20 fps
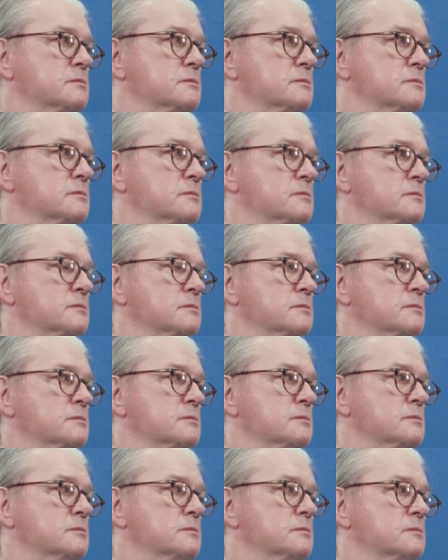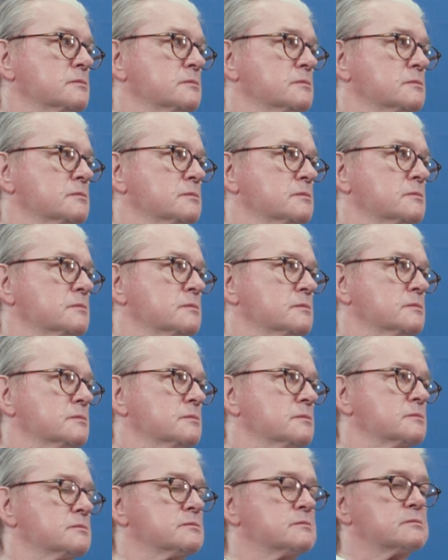
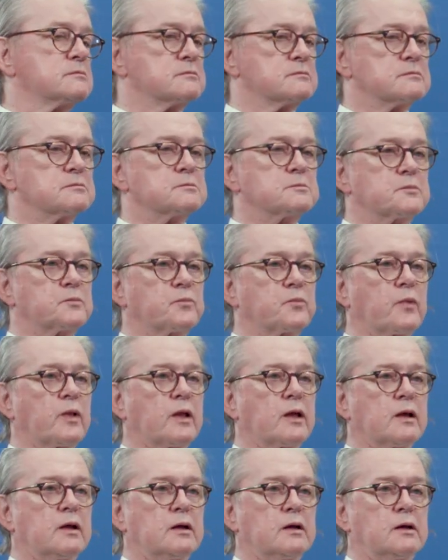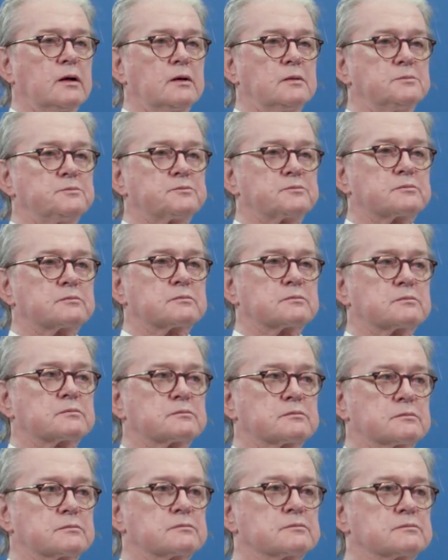
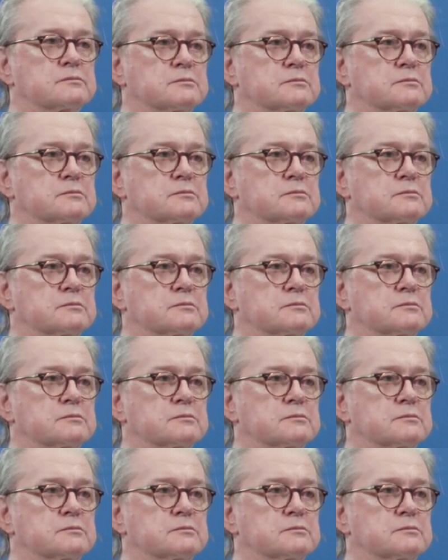[no speech]